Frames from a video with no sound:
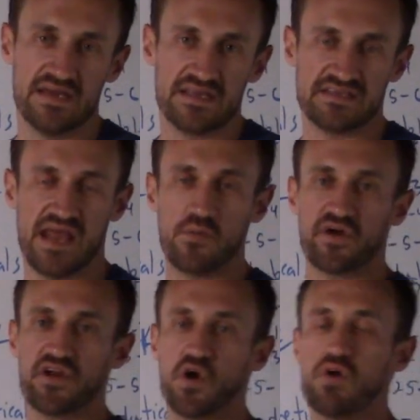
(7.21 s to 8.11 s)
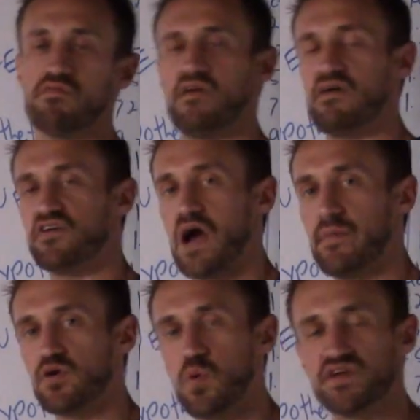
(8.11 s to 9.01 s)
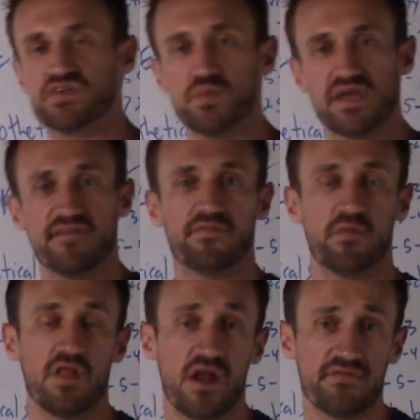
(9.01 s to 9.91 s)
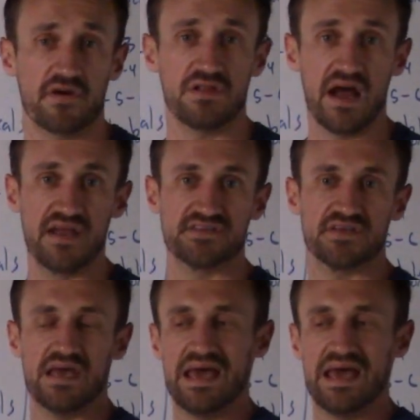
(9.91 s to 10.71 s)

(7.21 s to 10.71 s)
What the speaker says: Today we're going to go over a very common question we get from a lot of our clients.